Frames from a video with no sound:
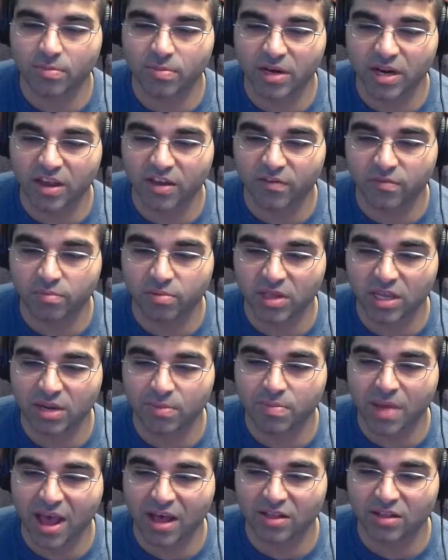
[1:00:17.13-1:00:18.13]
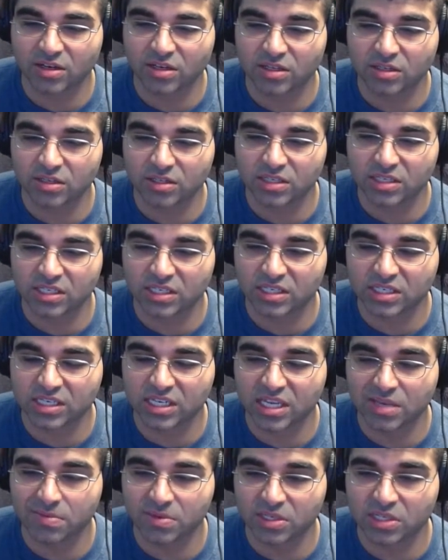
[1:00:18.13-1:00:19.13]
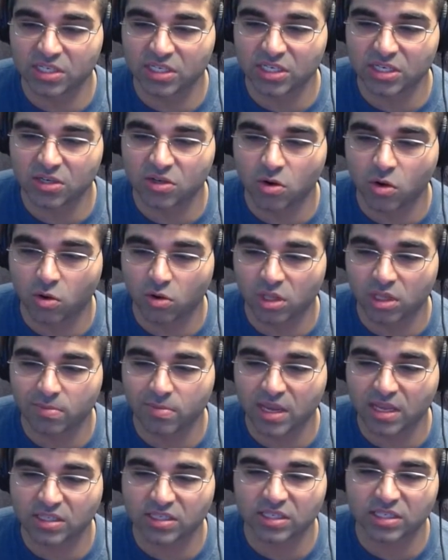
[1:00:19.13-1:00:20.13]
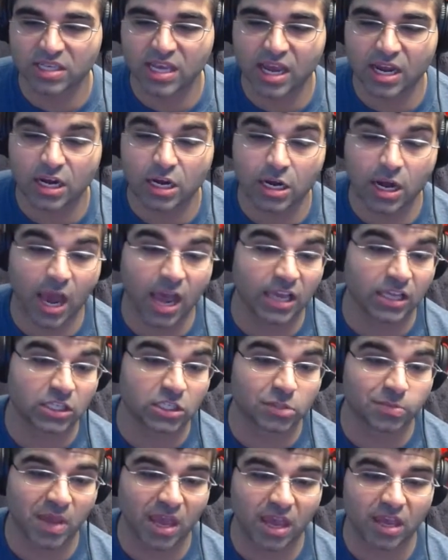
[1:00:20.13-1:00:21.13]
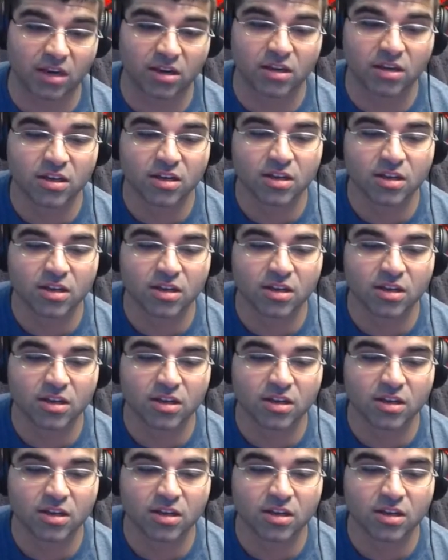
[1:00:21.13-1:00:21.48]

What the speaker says: but I've played Paladin since TBC, Holy Main since Cat. Nice, man.